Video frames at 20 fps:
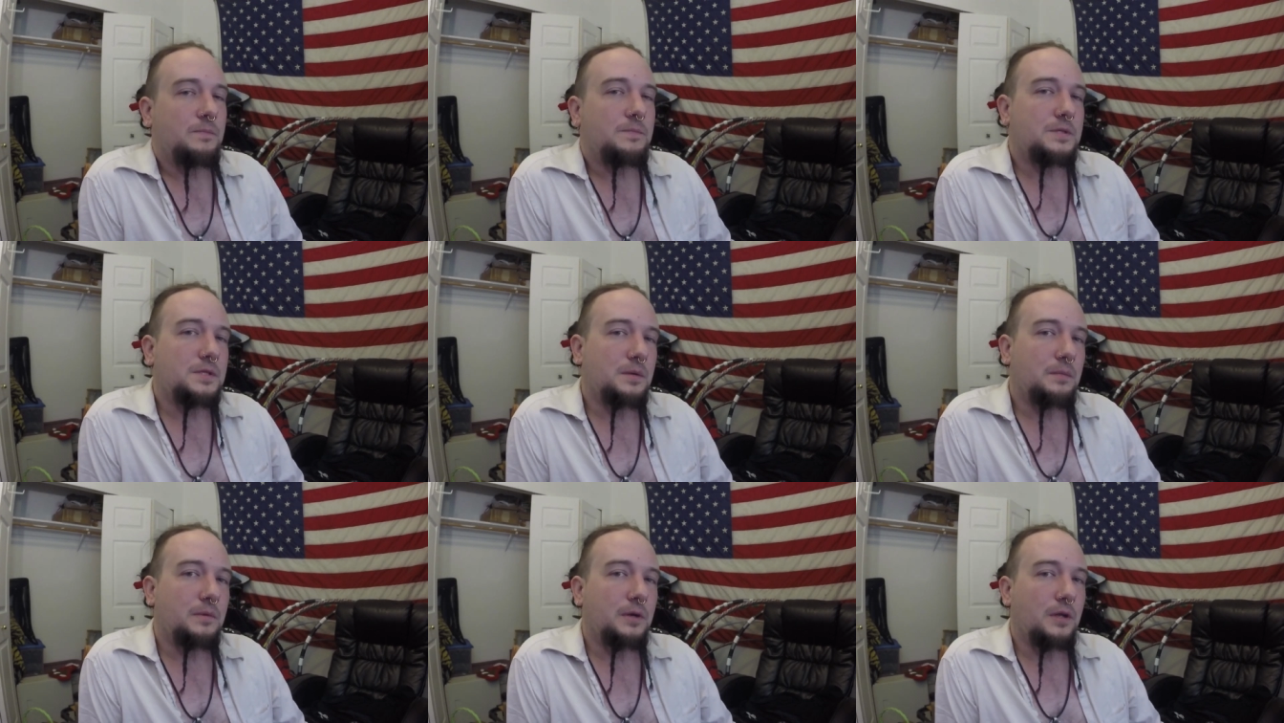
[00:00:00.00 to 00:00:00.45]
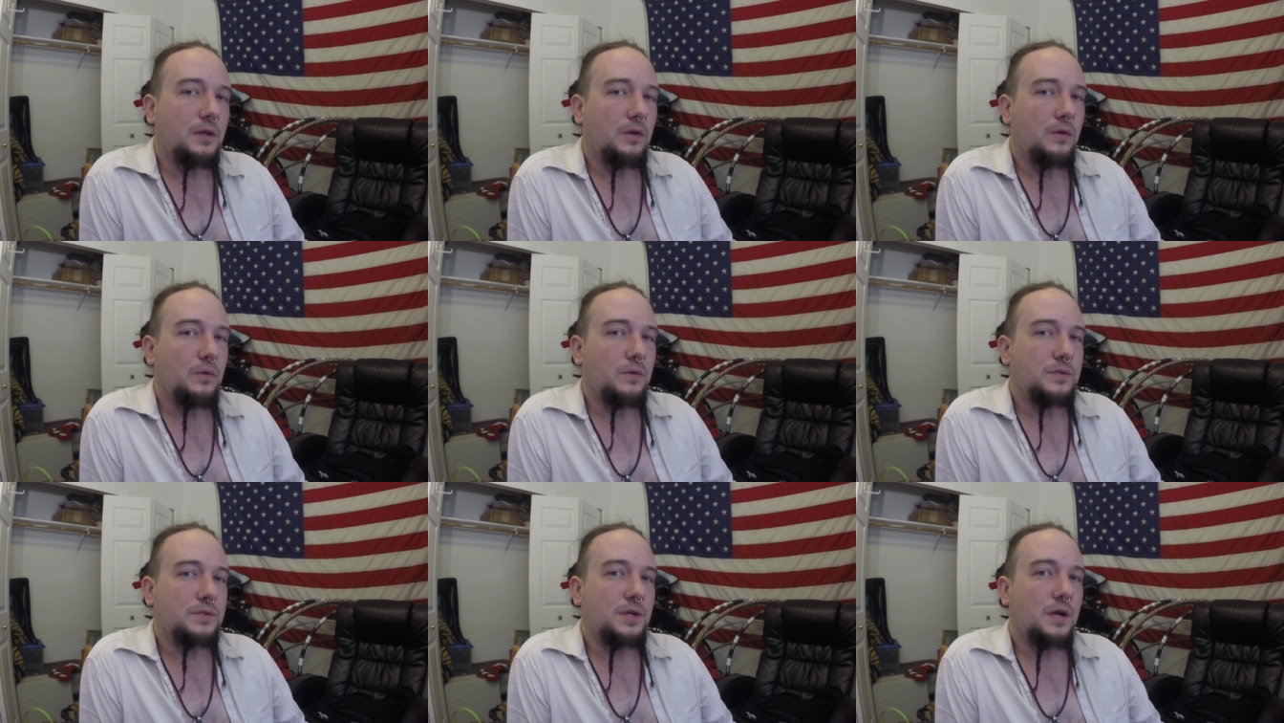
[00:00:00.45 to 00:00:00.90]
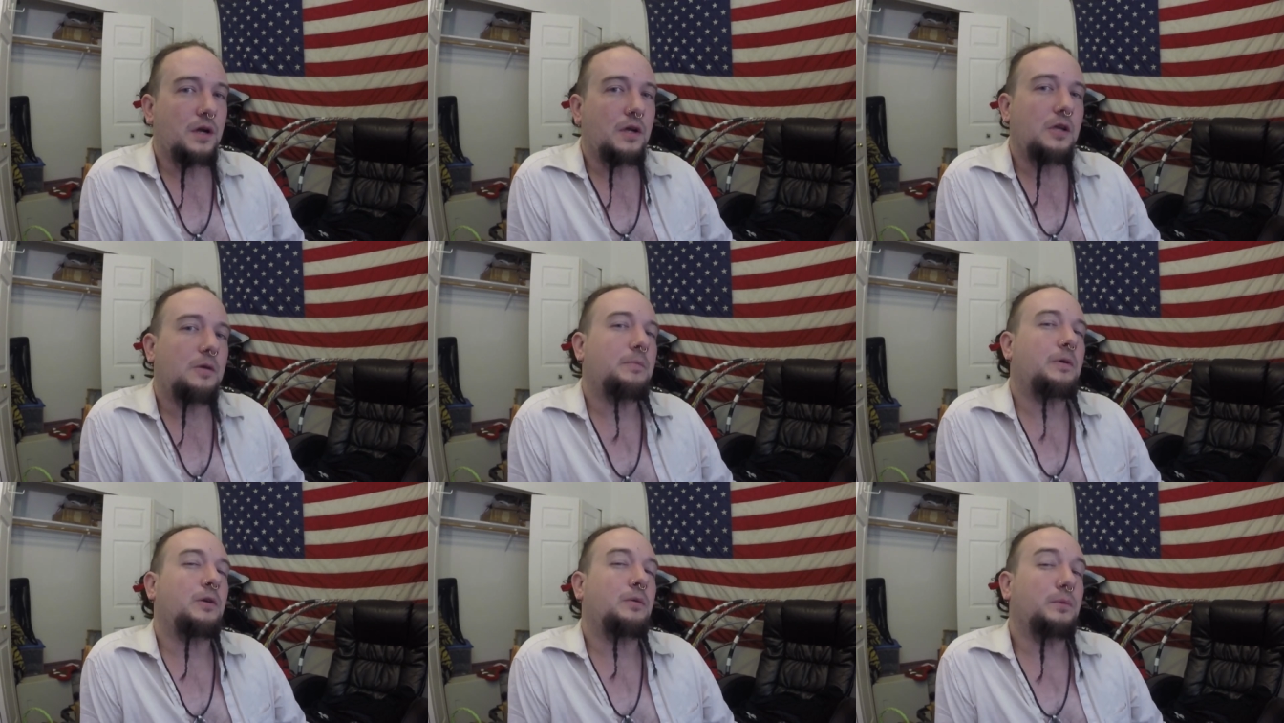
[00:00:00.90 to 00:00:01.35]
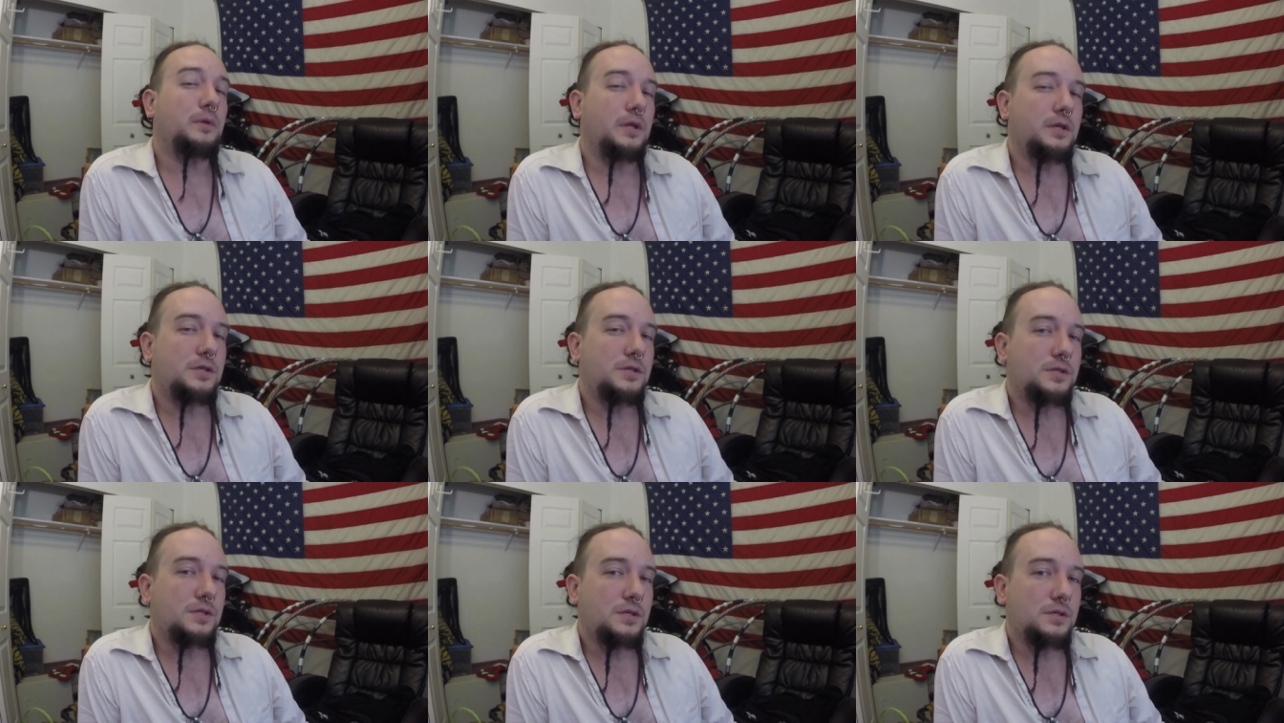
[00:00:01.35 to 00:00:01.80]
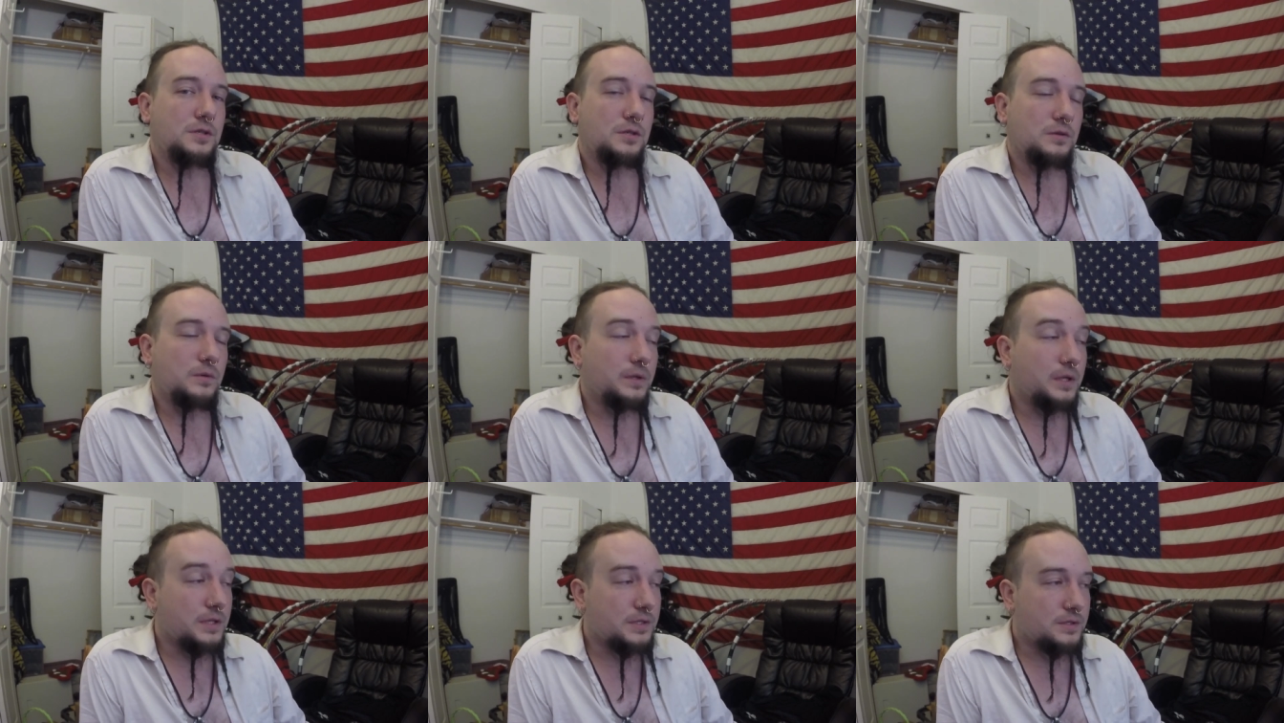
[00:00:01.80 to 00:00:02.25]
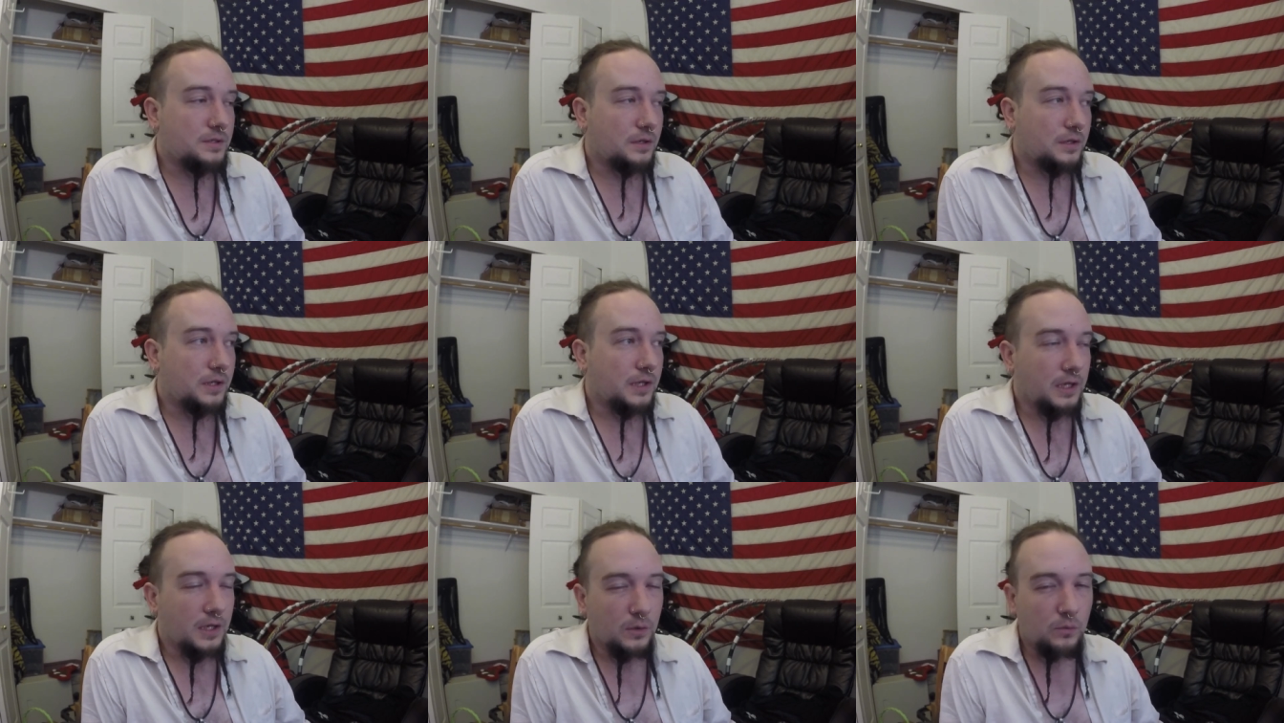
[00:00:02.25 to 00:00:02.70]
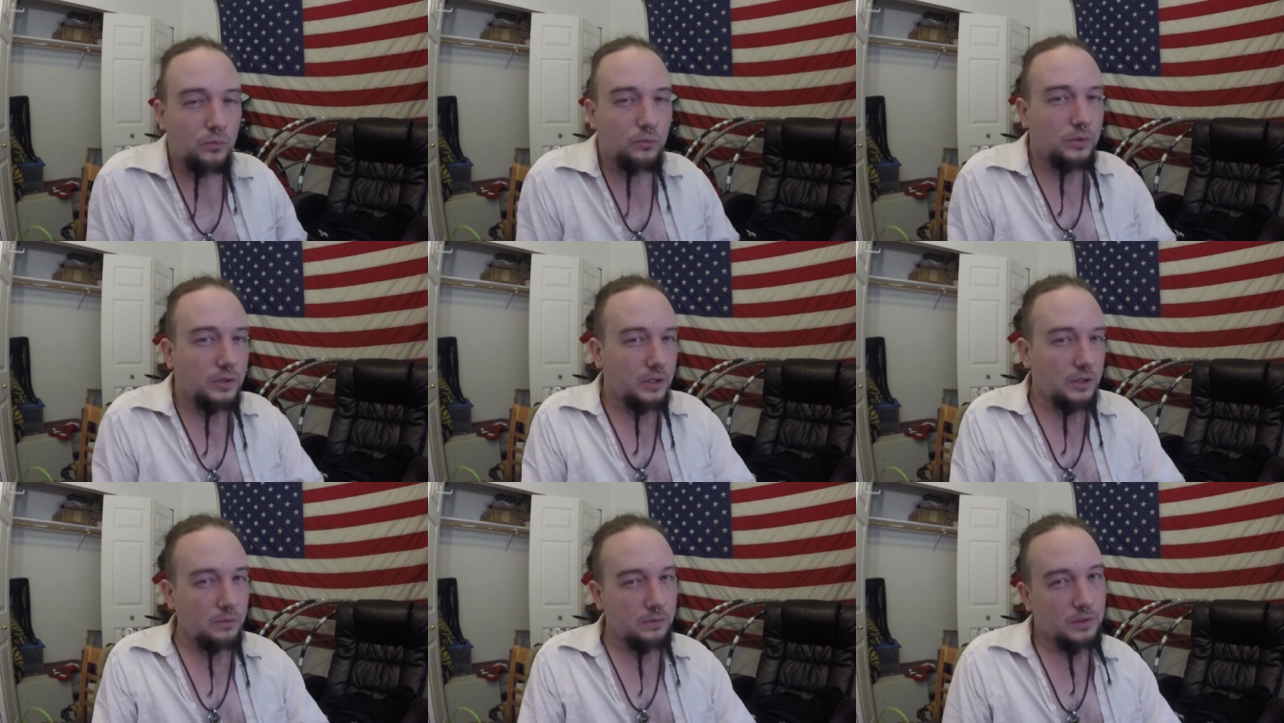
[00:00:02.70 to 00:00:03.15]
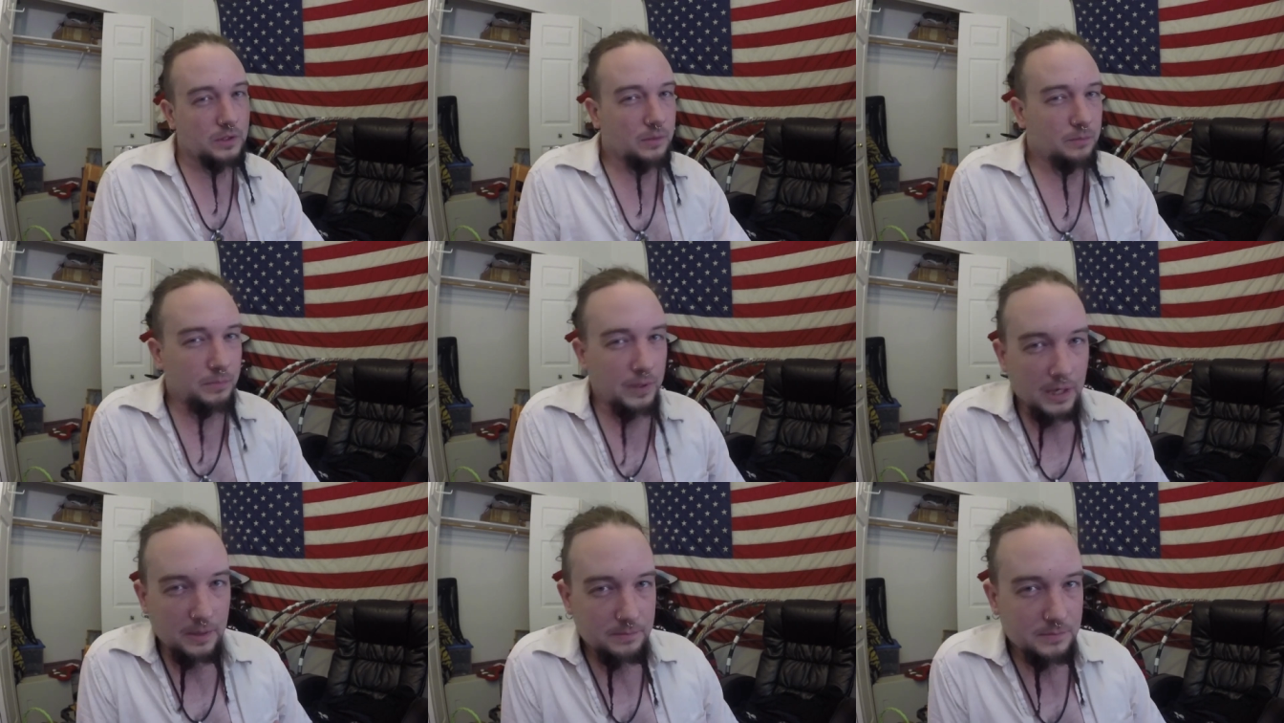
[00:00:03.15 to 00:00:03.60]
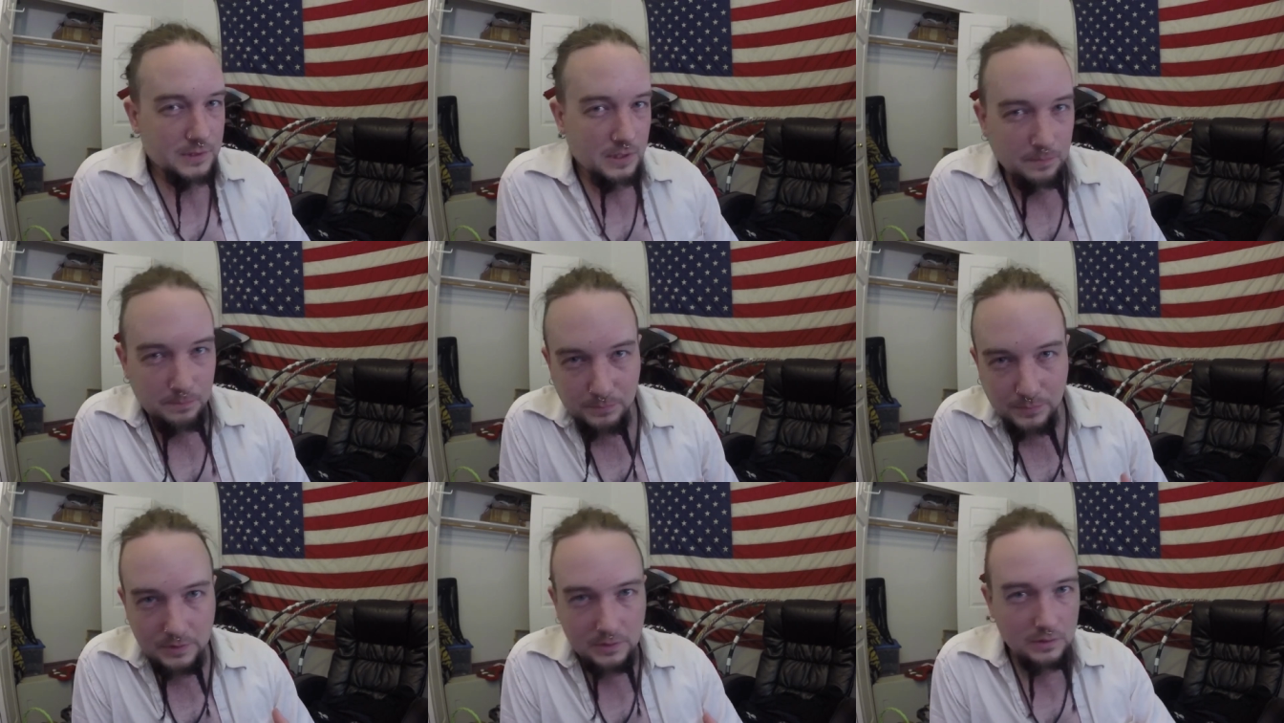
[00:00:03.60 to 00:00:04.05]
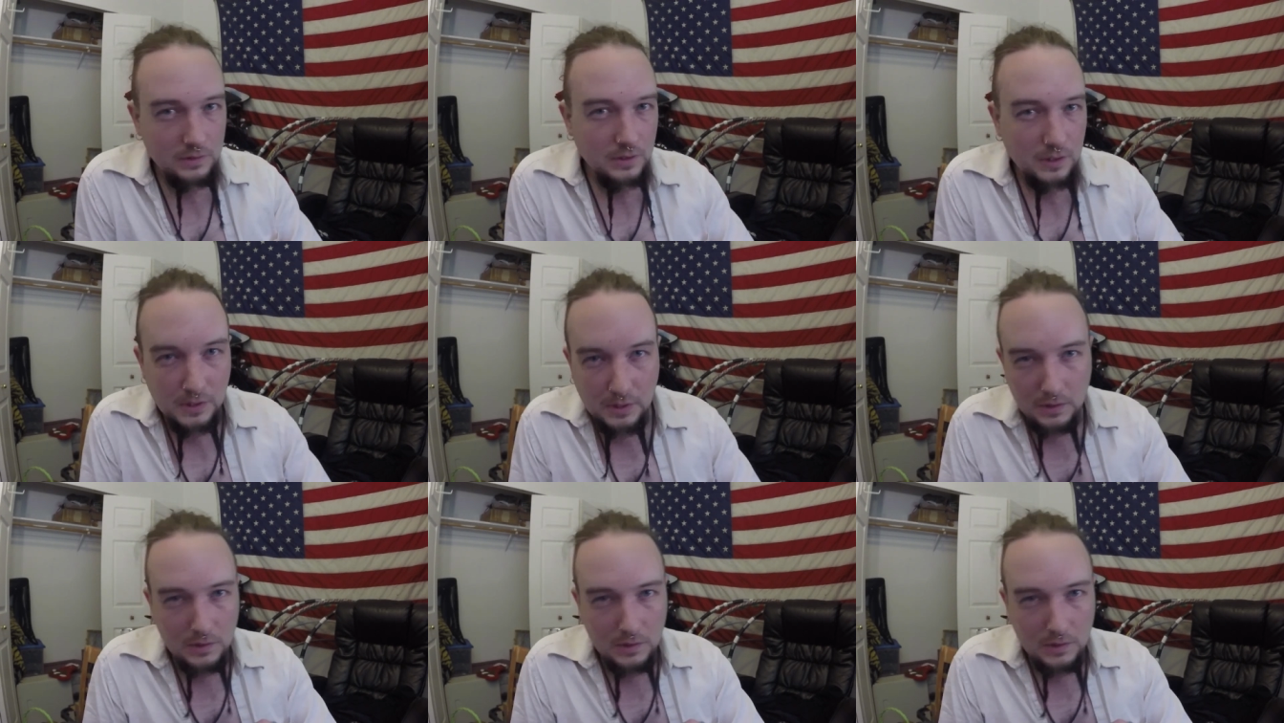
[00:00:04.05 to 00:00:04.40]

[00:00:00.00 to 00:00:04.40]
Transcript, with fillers: somebody who is talking about a religious issue and they start getting really, really piped up and